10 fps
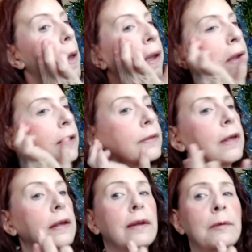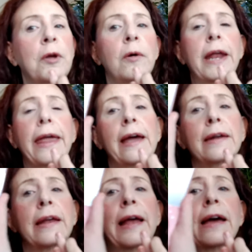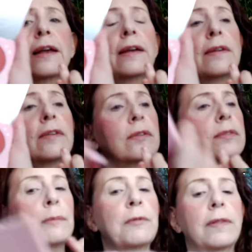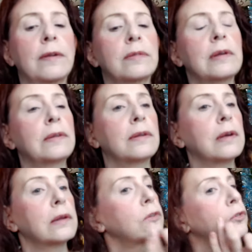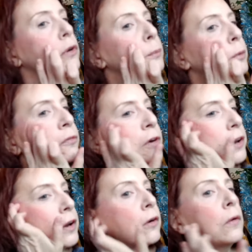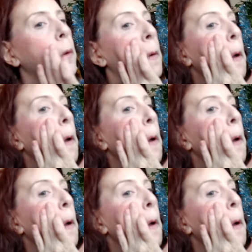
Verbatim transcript: And then I'm going ahead and adding some of the Sunset Strip over here.